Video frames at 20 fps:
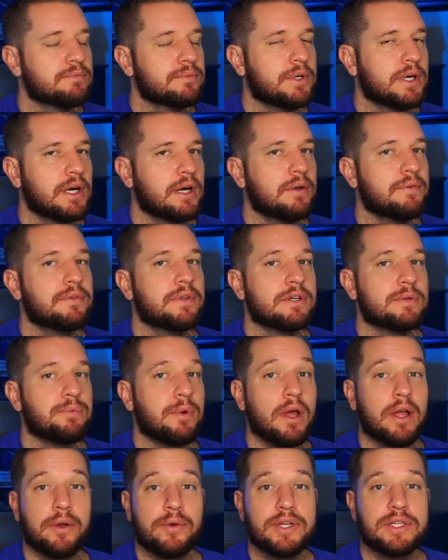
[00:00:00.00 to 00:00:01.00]
Well, there's
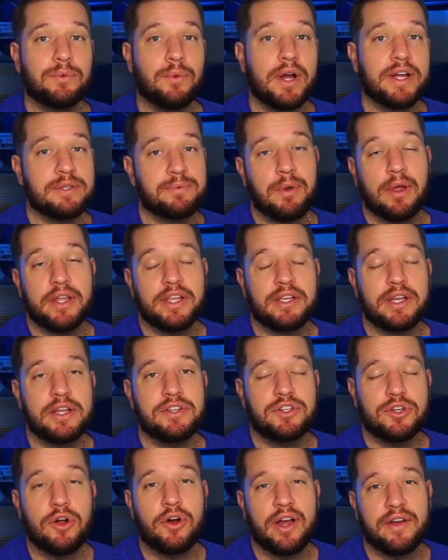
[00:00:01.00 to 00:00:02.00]
probably a reason why. It's probably
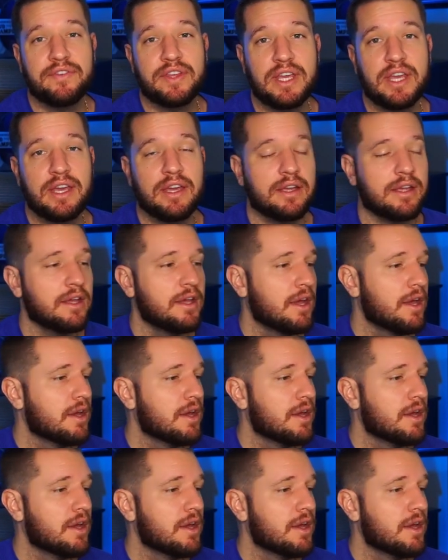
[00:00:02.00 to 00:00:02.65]
because you don't have kick.